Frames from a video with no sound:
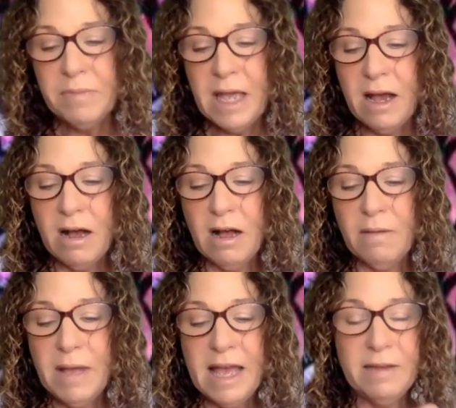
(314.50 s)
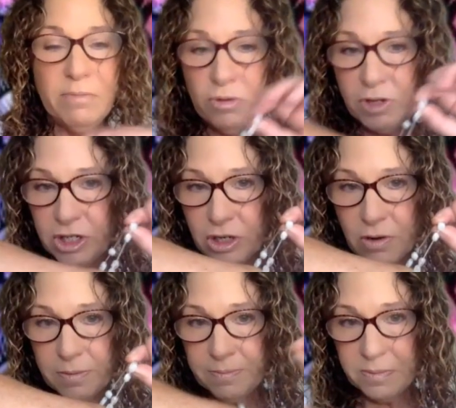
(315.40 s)
and
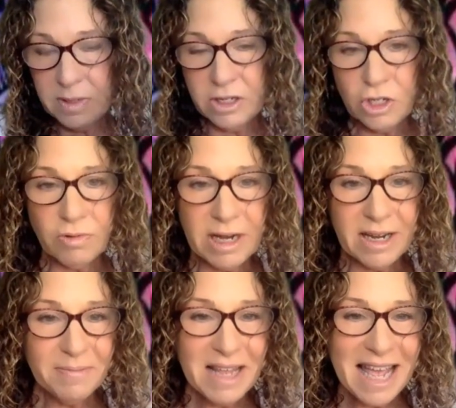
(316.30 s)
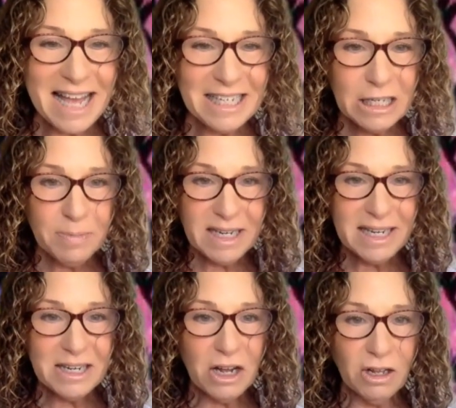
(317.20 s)
moonstone is great. And
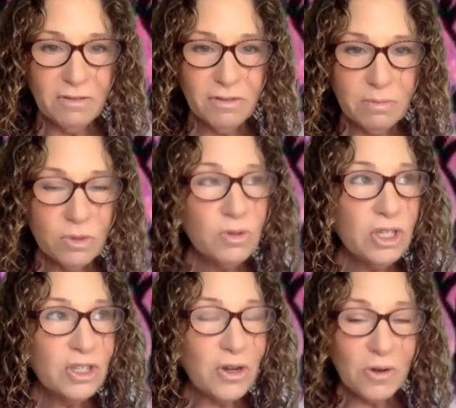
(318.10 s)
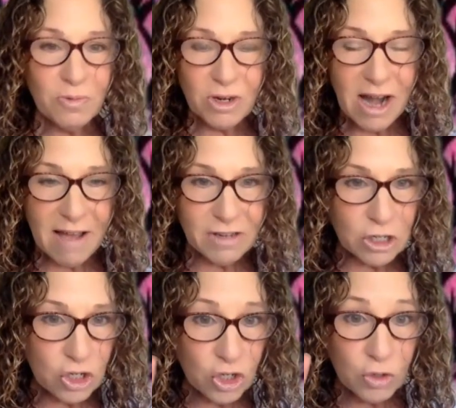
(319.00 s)
speaking of moonstone, we're having a
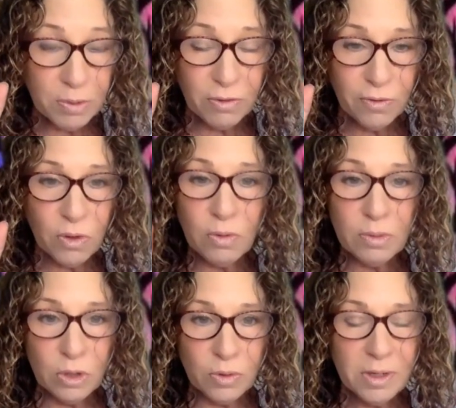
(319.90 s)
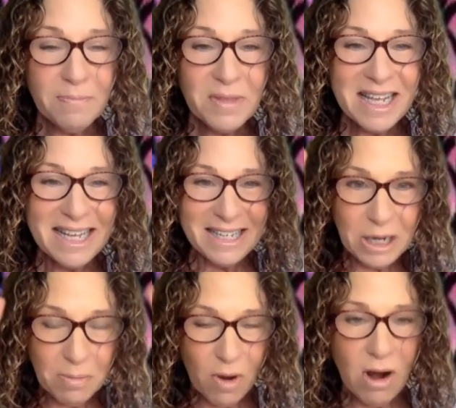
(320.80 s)
super full moon
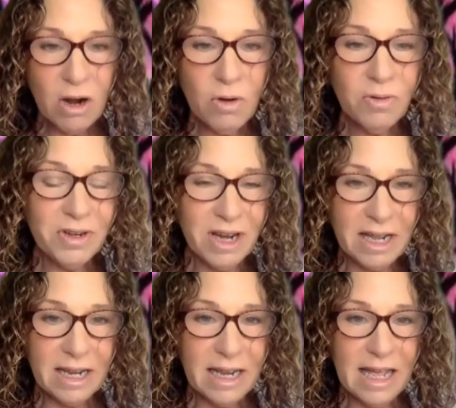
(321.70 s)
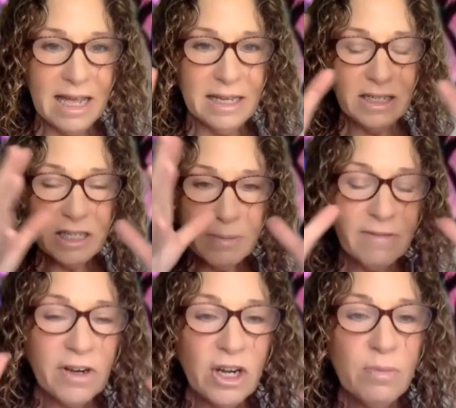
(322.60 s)
tomorrow night, and it's going to be
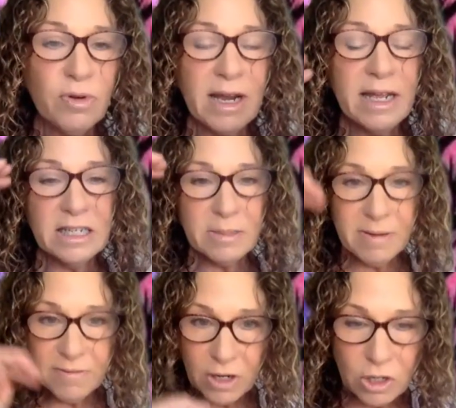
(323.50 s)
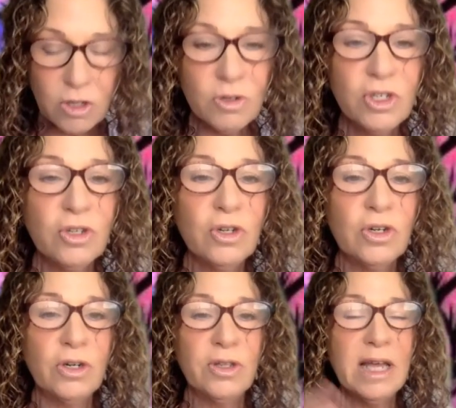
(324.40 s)
very bright and it's going to be very close to the
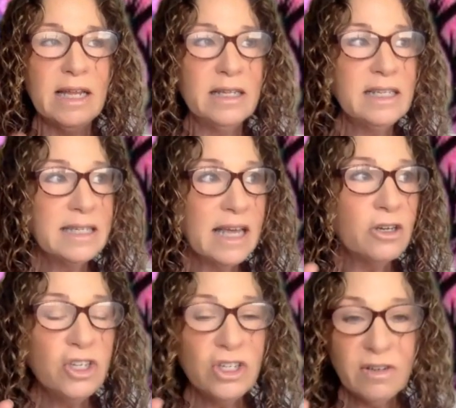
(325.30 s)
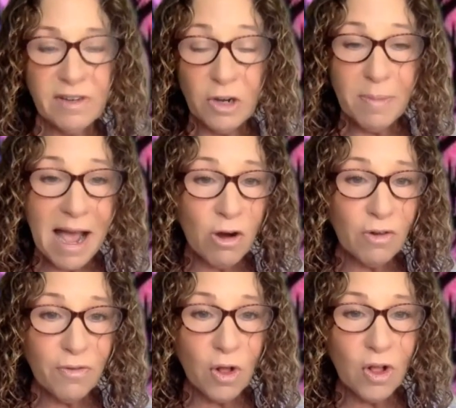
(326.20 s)
earth. And these energies are very
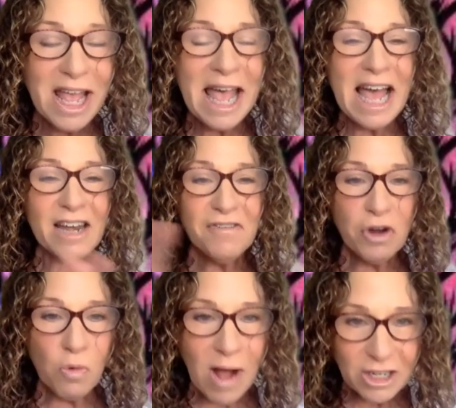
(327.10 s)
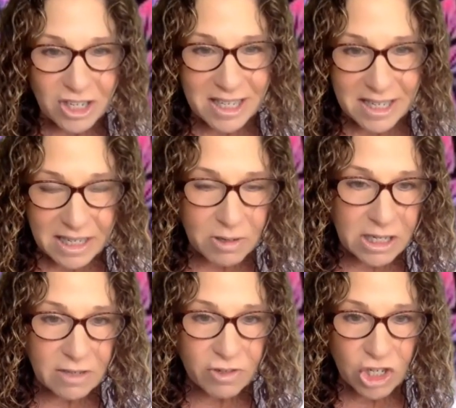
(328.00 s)
powerful. And if you're watching this
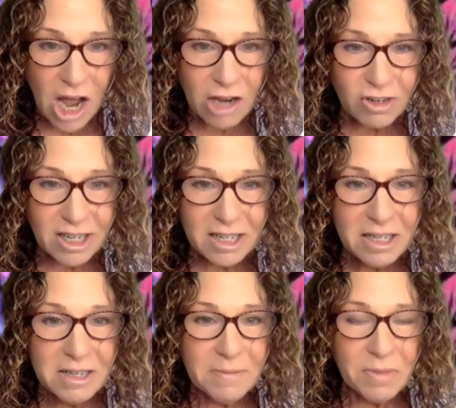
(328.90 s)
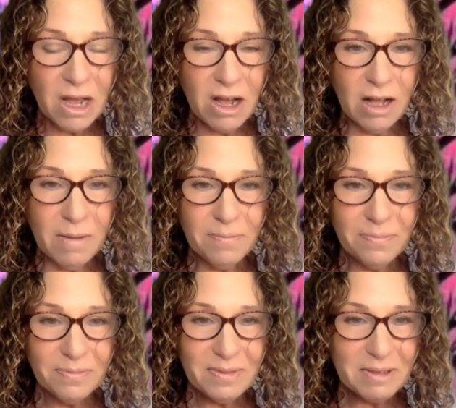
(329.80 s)
series of chakra
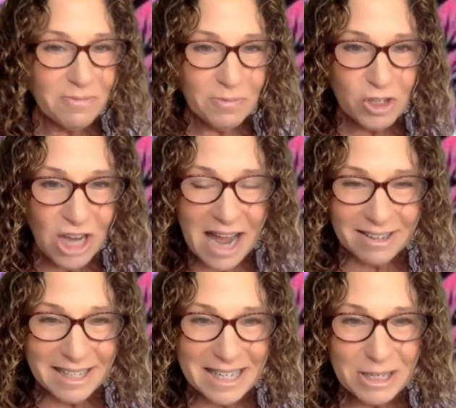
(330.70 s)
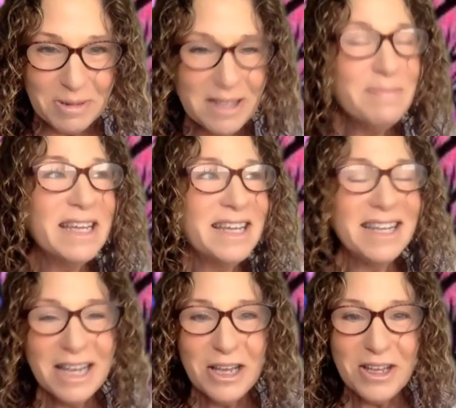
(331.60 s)
channelings with
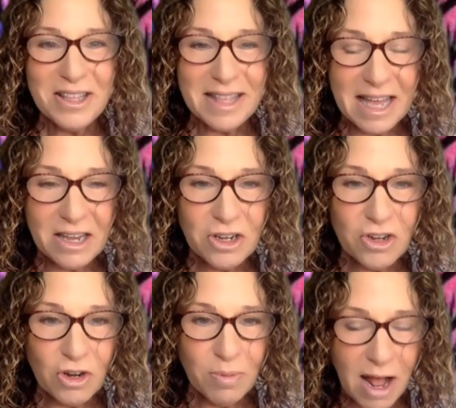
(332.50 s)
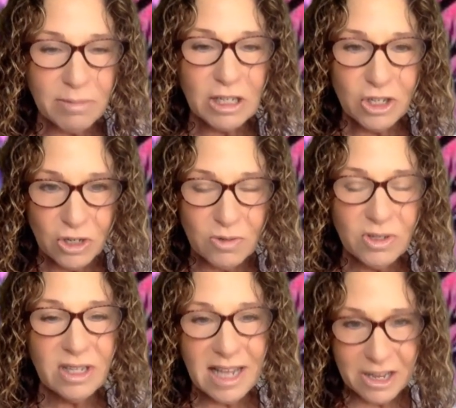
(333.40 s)
me, then you're probably attuned
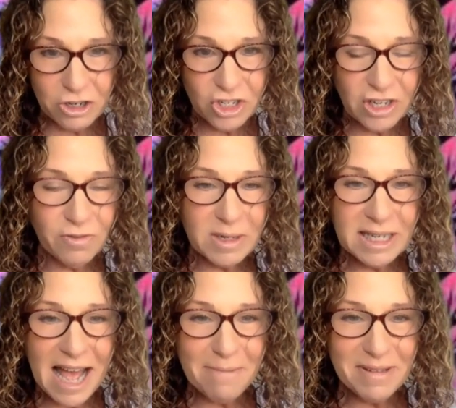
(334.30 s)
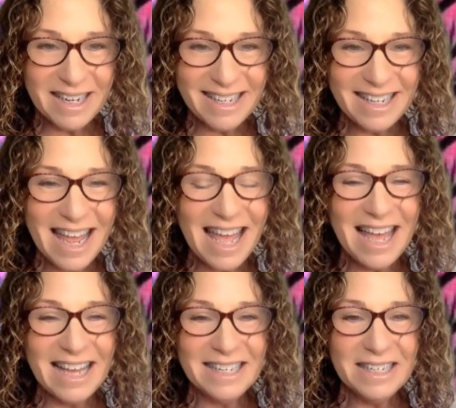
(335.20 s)
to the energy of what's happening,
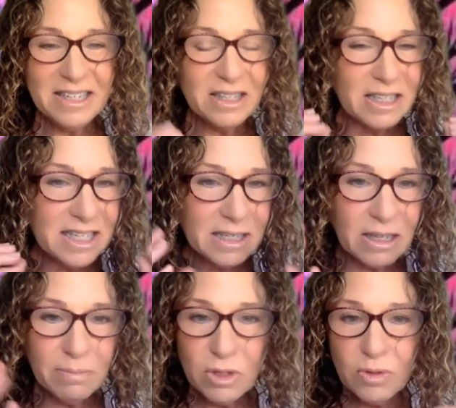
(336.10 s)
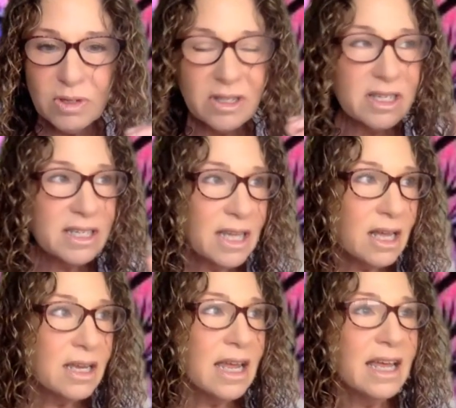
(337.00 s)
and the moon and the
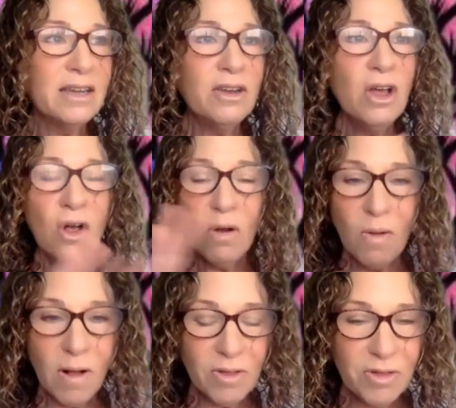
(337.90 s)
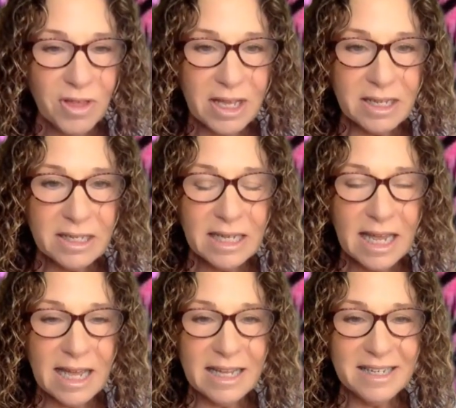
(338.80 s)
sun and all the things.
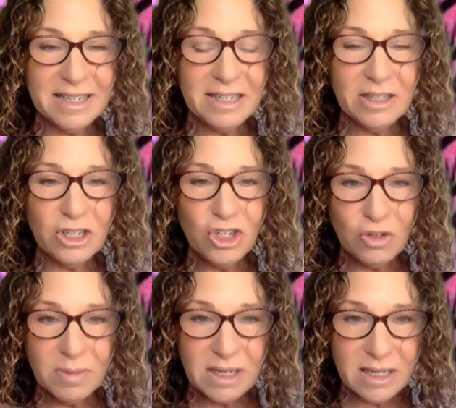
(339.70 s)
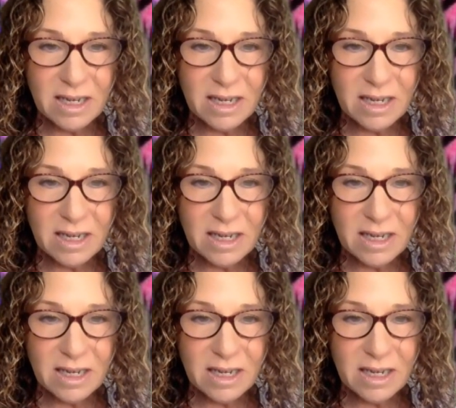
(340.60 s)
And the Schumann,